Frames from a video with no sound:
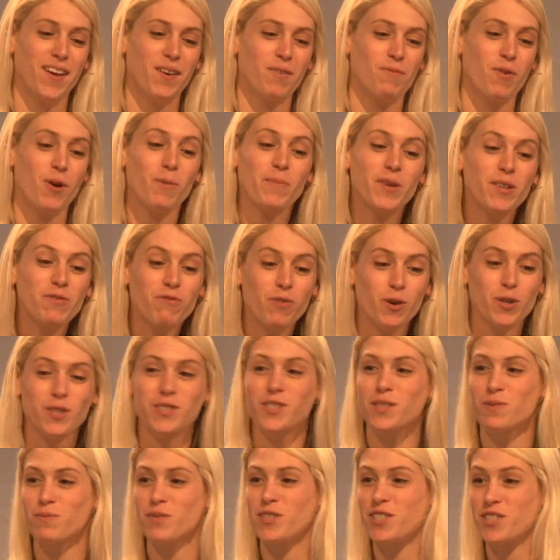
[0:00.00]
Roman
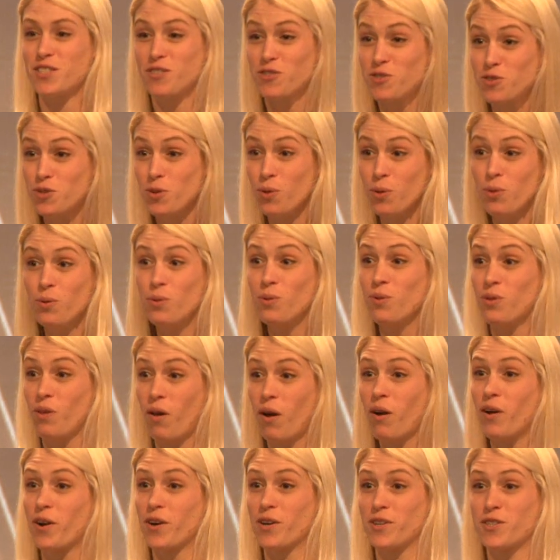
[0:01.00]
forces were just too
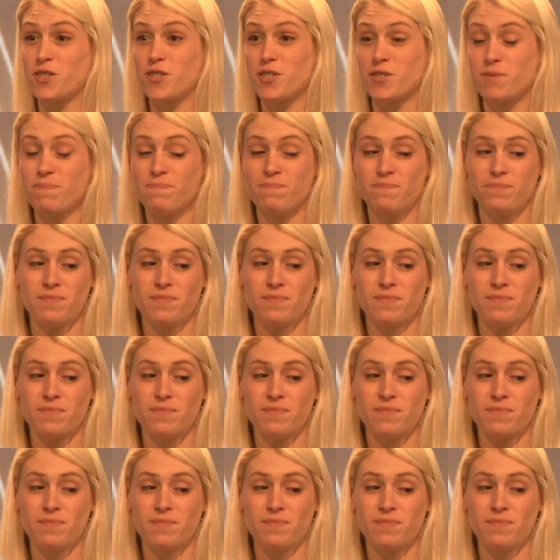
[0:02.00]
large.